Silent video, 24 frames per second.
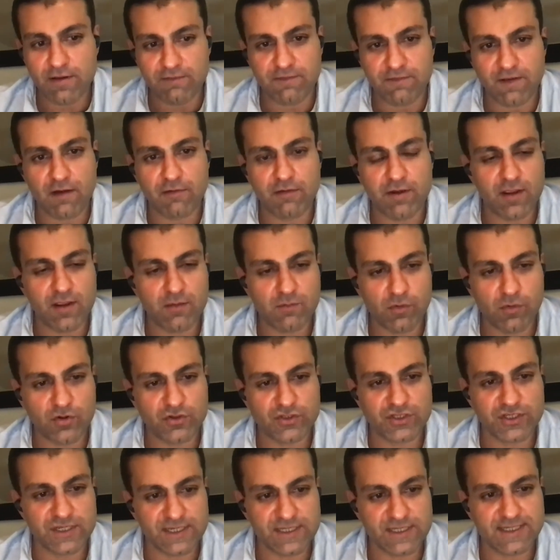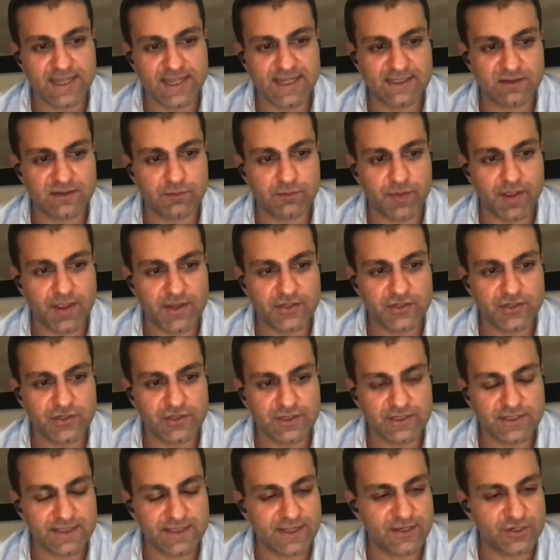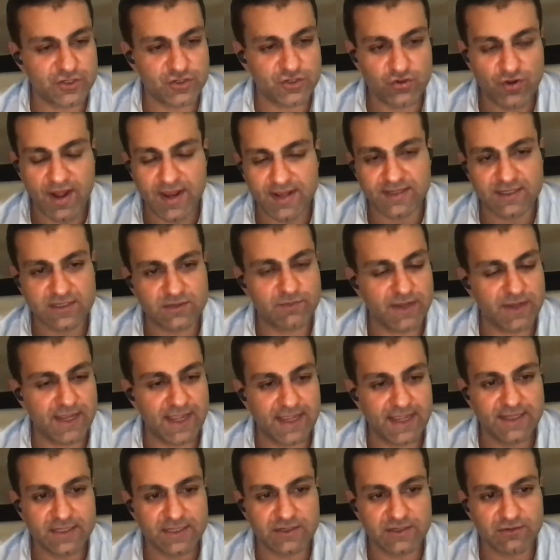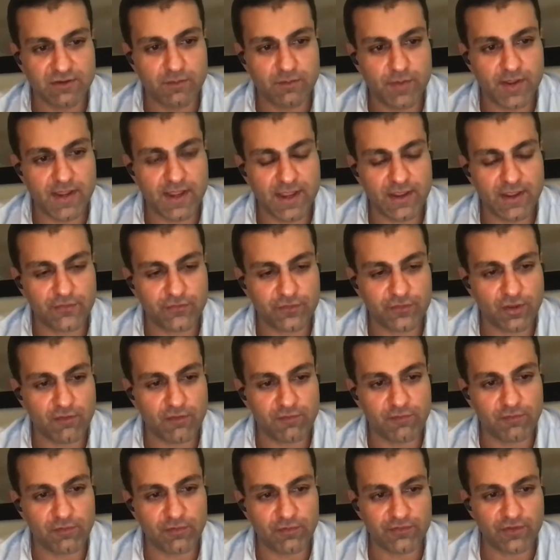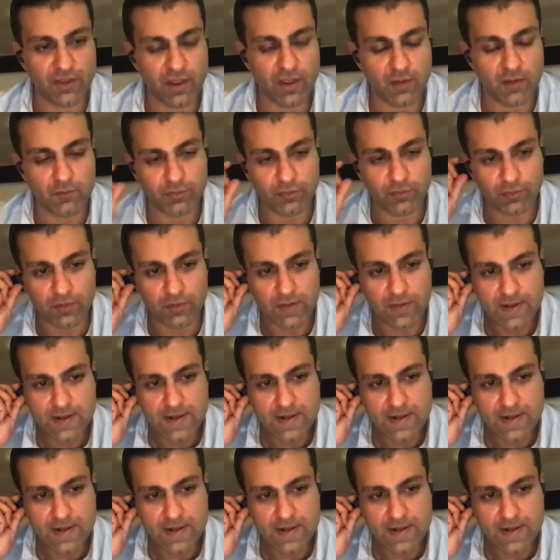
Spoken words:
very homogeneous set of patients, then trends begin to appear. So, for example,